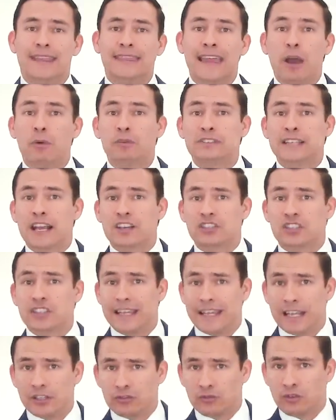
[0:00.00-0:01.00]
That was
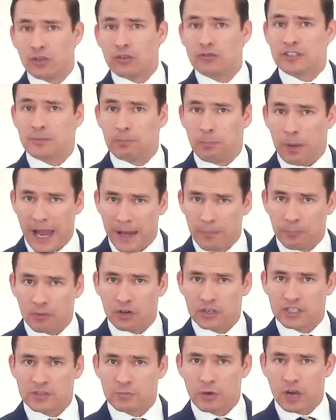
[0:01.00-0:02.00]
actually introduced by
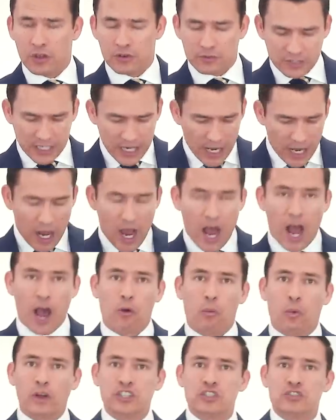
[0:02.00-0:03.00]
Brooks Brothers.
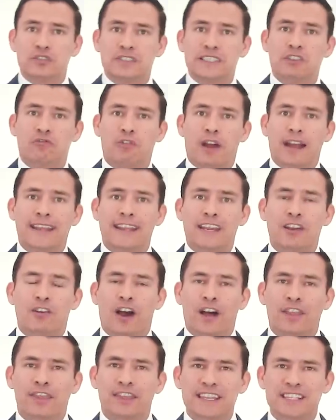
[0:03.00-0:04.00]
What you see right
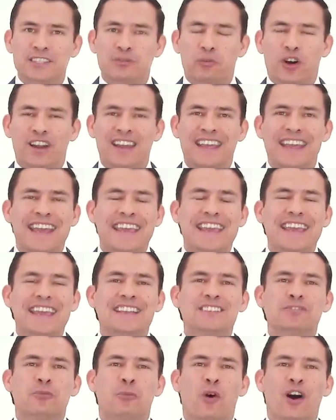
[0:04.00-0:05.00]
here on this one
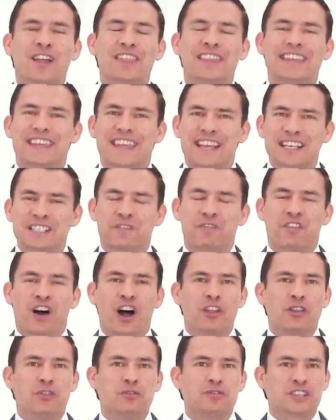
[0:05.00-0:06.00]
is one that, yes,
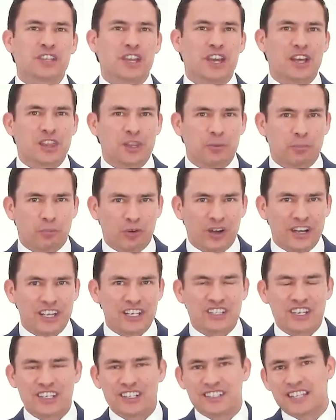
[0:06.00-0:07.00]
follows the
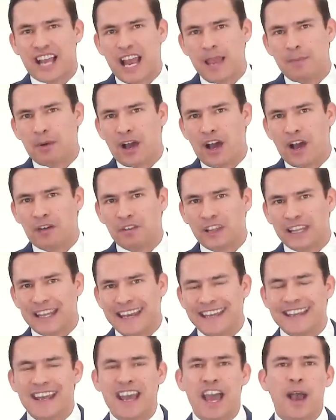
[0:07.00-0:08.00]
British type of
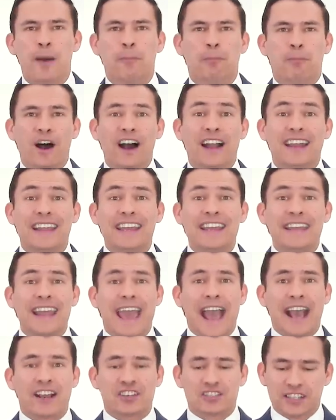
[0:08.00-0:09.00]
lean, but
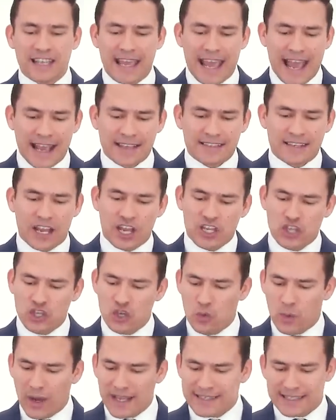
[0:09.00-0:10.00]
it actually has a
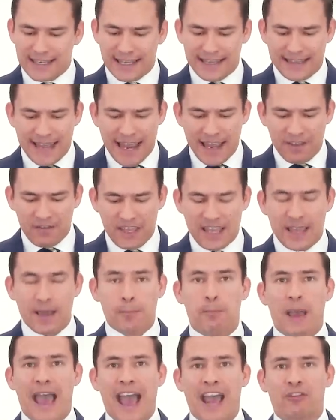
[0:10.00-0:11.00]
U.S.
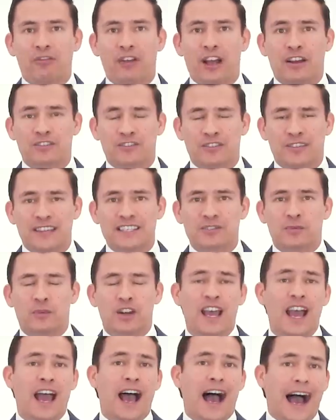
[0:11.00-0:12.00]
Navy background. So this
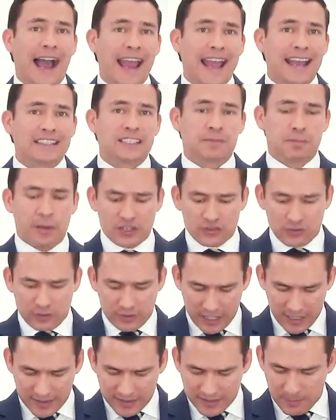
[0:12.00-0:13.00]
one I had special
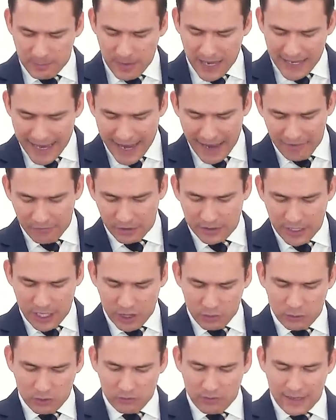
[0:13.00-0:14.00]
custom made. I have
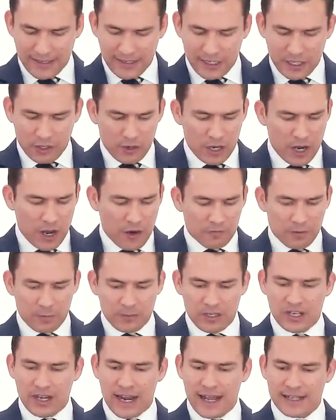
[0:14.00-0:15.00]
another one right here
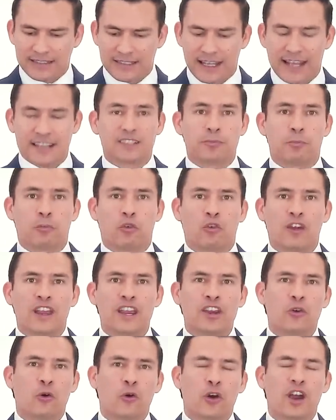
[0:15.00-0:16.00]
from the United States
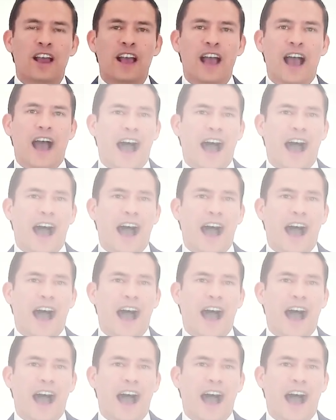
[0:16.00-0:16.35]
Marine Corps.